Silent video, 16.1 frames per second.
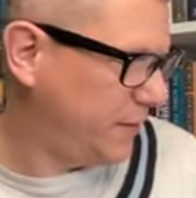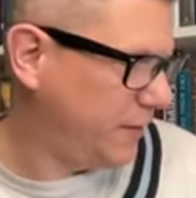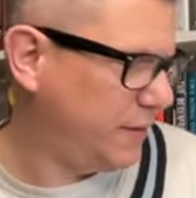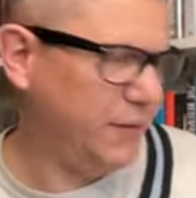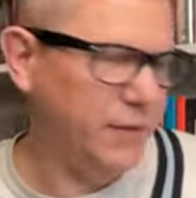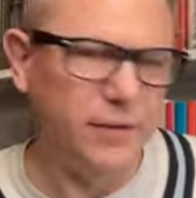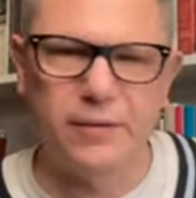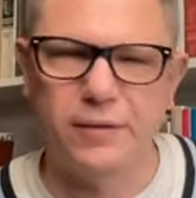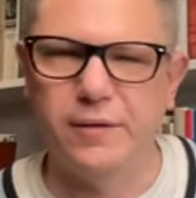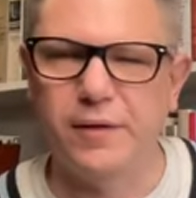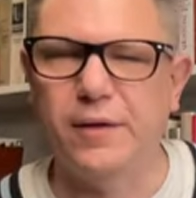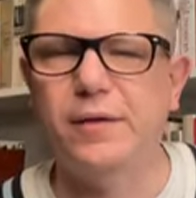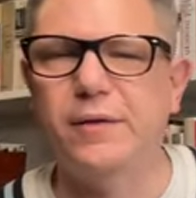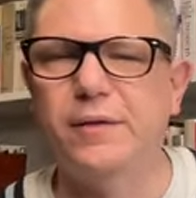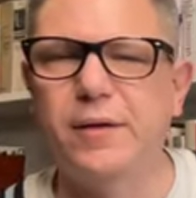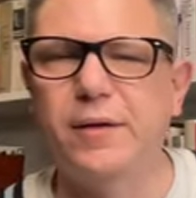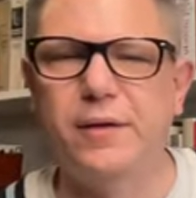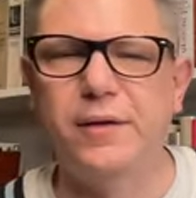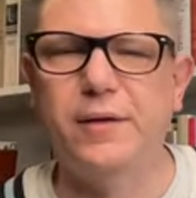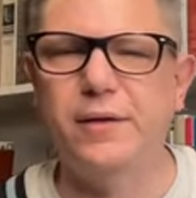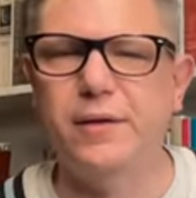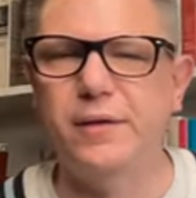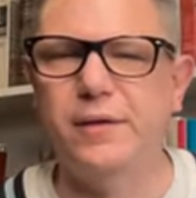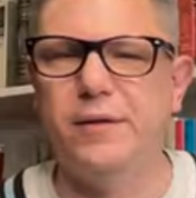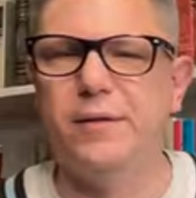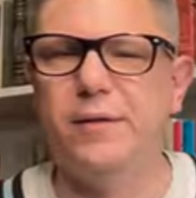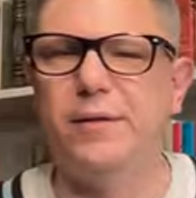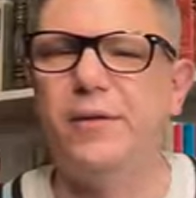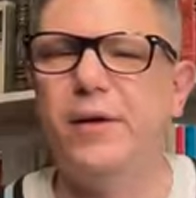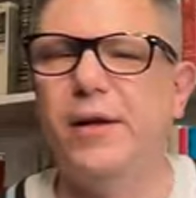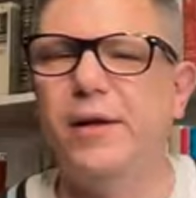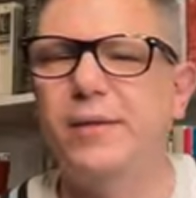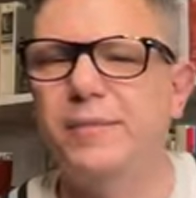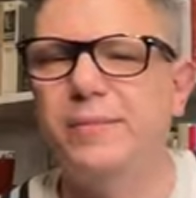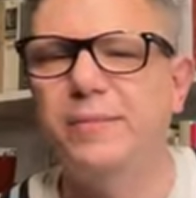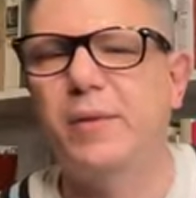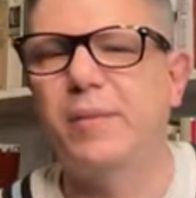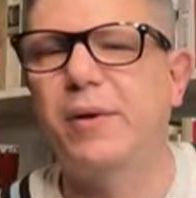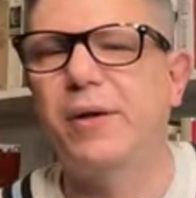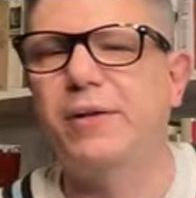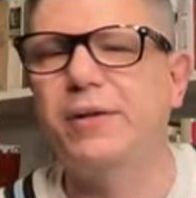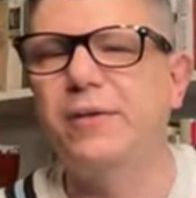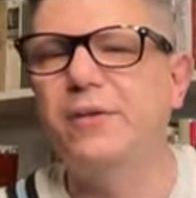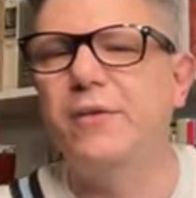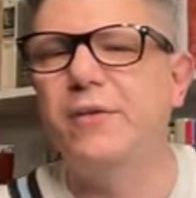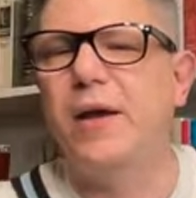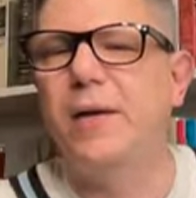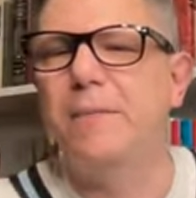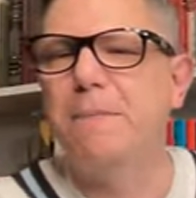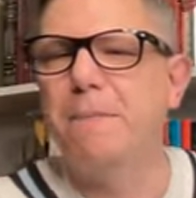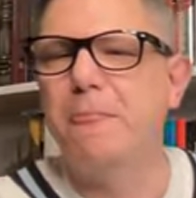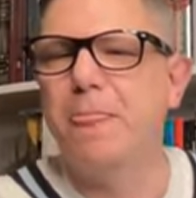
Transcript: dun, dun, dun, dun. Okay, I'm not going to do that.